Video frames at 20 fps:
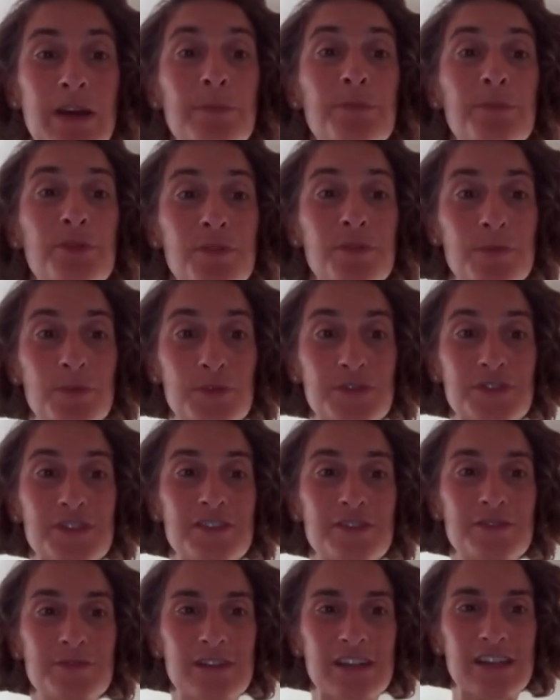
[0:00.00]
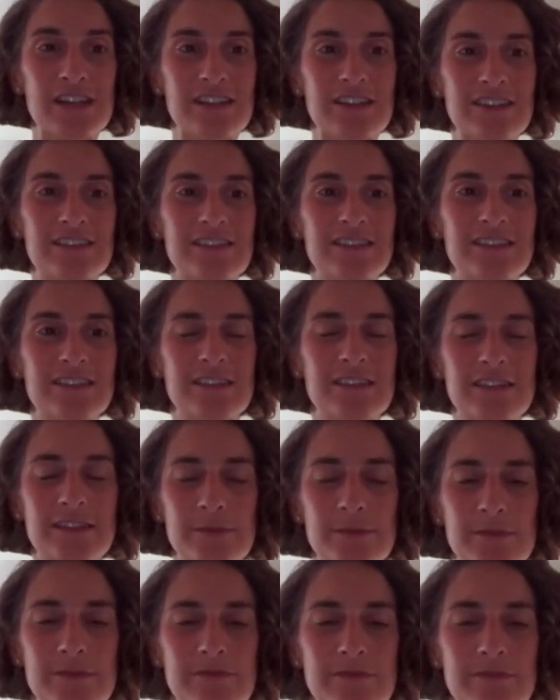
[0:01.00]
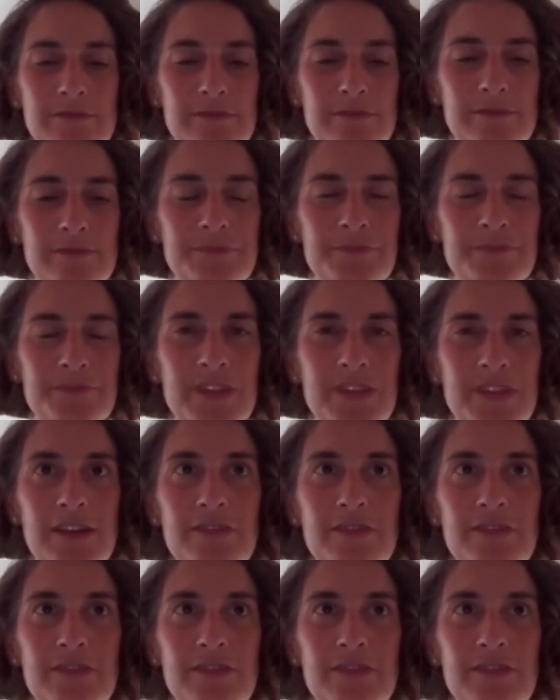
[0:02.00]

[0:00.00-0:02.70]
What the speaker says: purpose as well. I